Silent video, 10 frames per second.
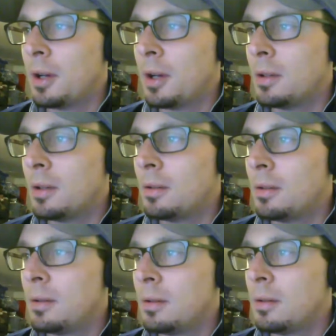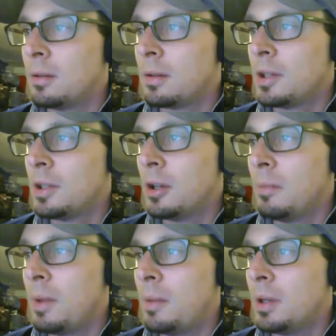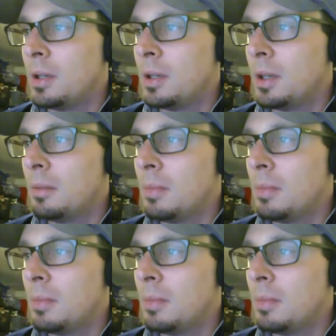right? Because maybe it did.